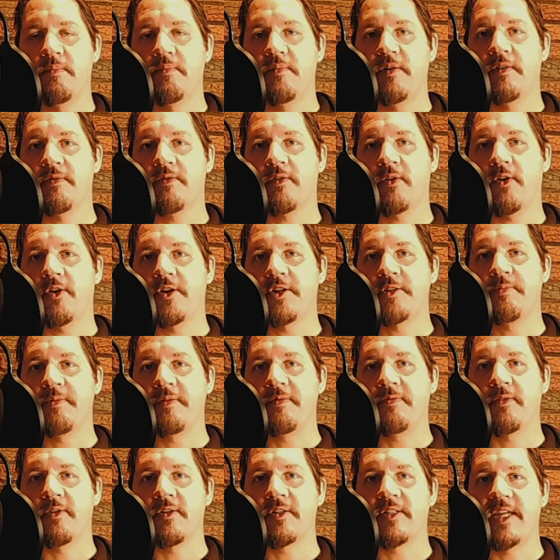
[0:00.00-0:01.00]
Of course,
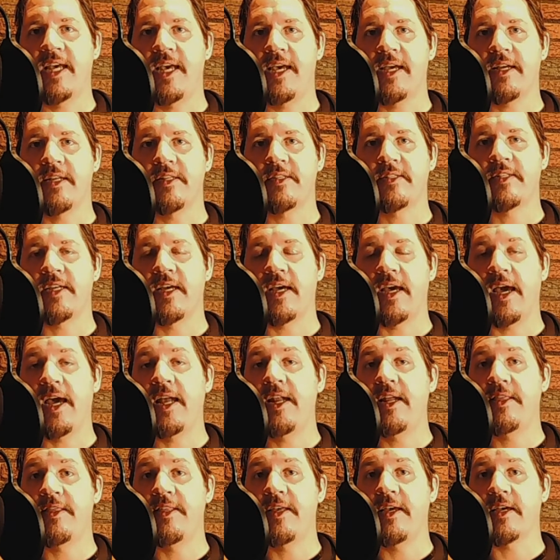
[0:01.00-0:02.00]
before Tay can say
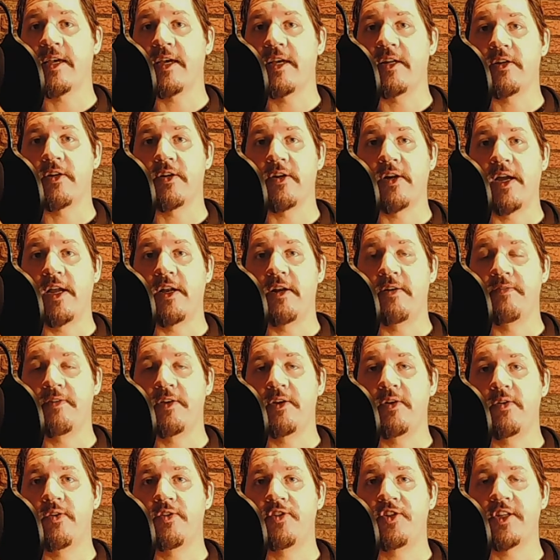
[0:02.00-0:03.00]
anything in her
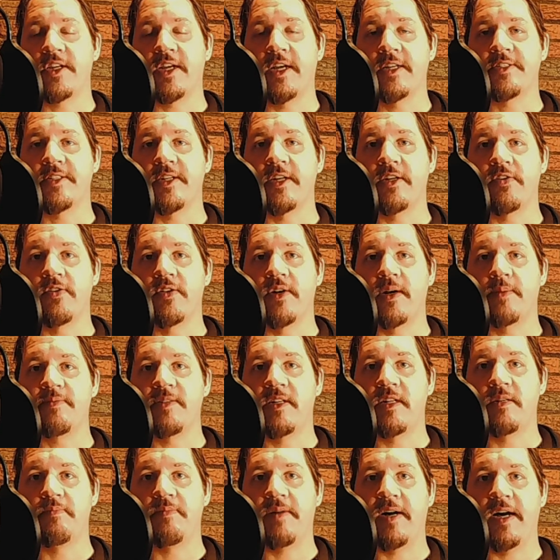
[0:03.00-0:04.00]
interview, she gets
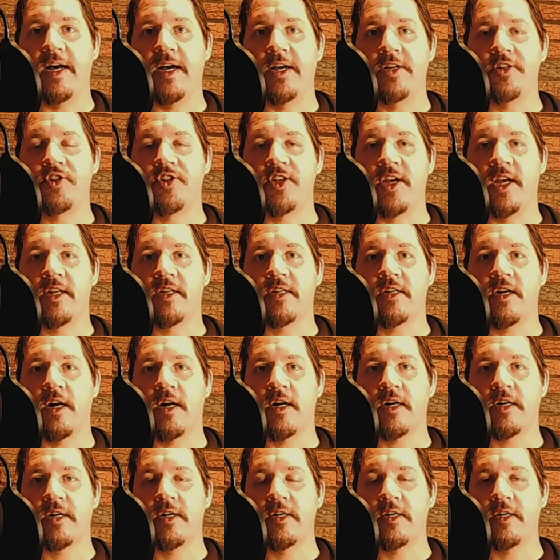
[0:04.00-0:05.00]
interrupted by Jade
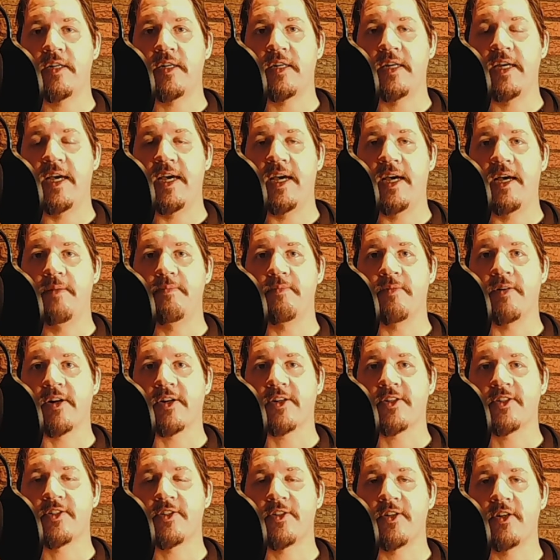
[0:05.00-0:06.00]
Cargill and Mark
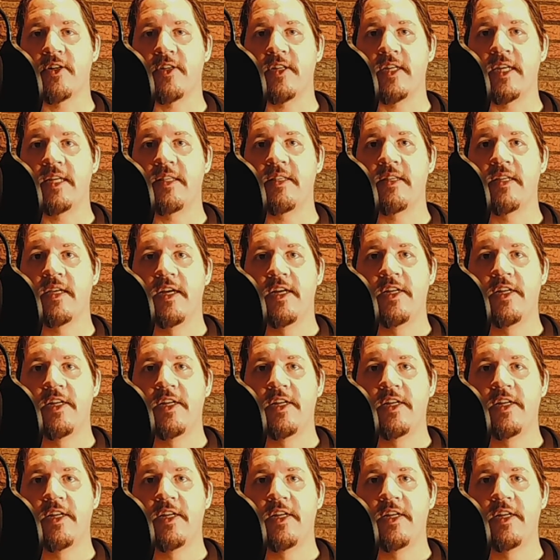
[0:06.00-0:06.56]
Sterling.